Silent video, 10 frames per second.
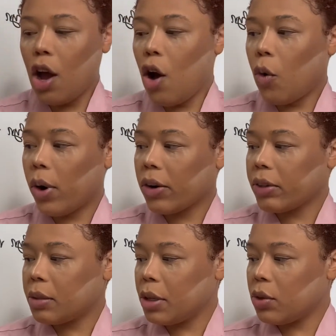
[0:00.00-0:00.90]
We're going to
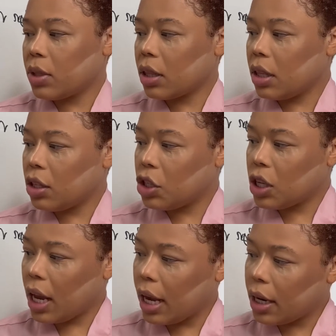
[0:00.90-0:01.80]
be using the
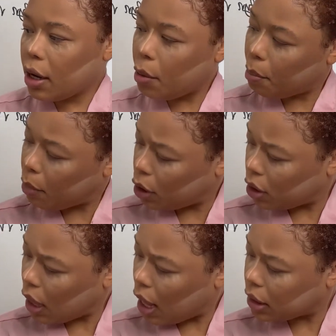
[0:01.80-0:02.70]
shade
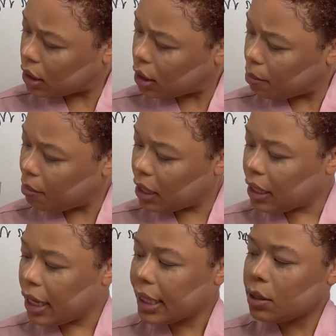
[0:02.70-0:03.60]
Merlot
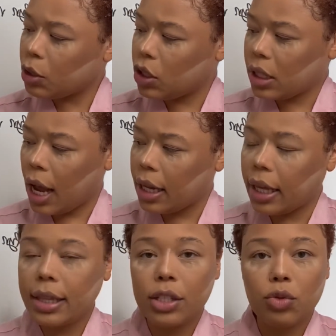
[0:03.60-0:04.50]
Mondays, which is kind of like
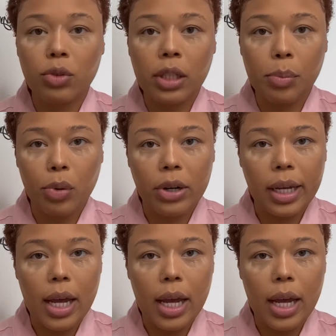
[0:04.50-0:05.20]
this really pretty